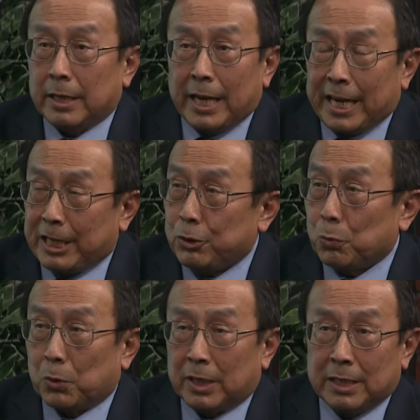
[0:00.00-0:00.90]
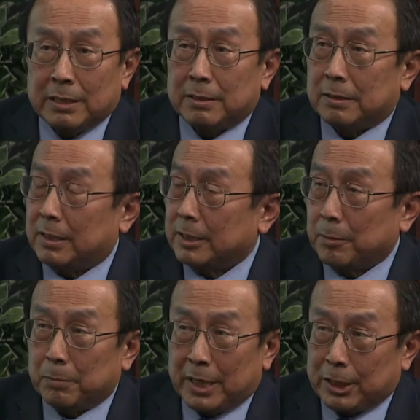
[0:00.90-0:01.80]
Age-wise,
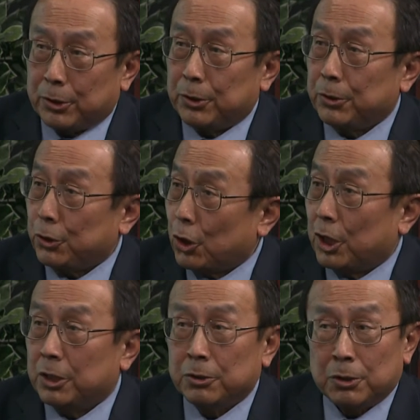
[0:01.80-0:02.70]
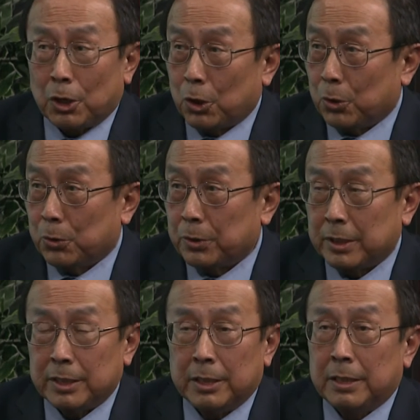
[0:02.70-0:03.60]
doesn't matter, young, old.
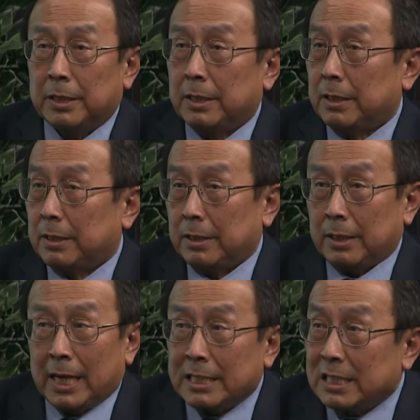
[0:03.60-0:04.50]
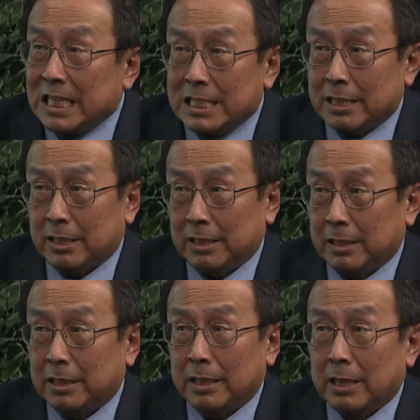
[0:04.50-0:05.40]

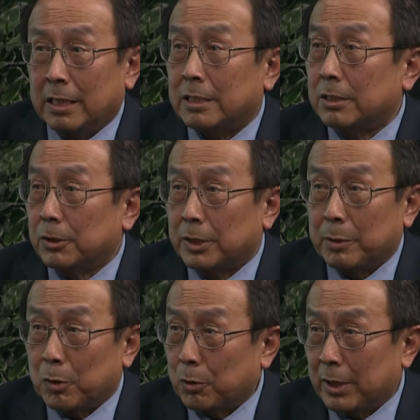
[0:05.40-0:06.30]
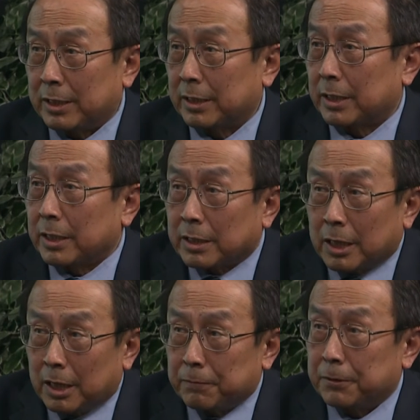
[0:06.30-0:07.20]
Ethnicity, it's so democratic, it
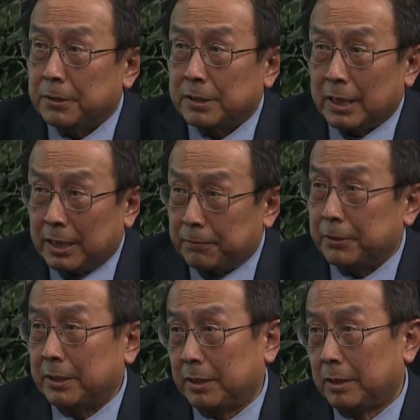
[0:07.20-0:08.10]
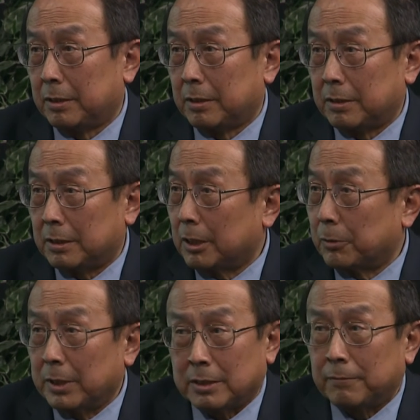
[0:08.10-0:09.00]
covers every.
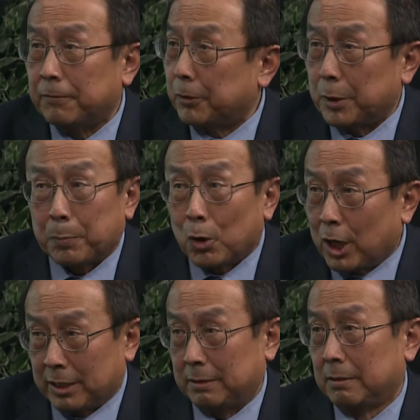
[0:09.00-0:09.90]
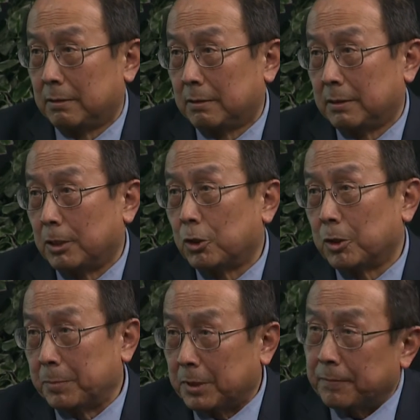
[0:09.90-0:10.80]
So it's very broad in
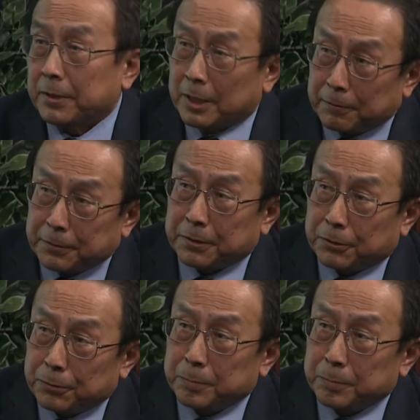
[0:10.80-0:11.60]
terms of coverage.